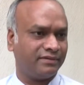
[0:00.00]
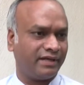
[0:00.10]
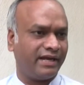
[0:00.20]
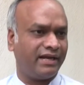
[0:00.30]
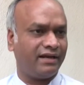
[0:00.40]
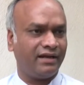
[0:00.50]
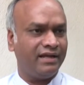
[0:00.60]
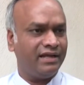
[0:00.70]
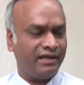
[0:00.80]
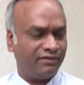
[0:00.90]
And
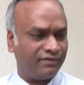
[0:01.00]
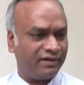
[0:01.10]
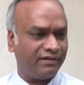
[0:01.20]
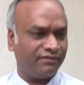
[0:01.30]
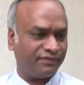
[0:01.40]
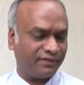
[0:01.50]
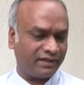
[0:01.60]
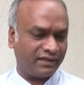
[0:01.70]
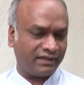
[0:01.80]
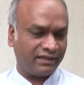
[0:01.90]
if, if
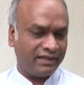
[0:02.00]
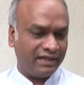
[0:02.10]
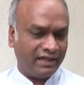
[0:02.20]
uh,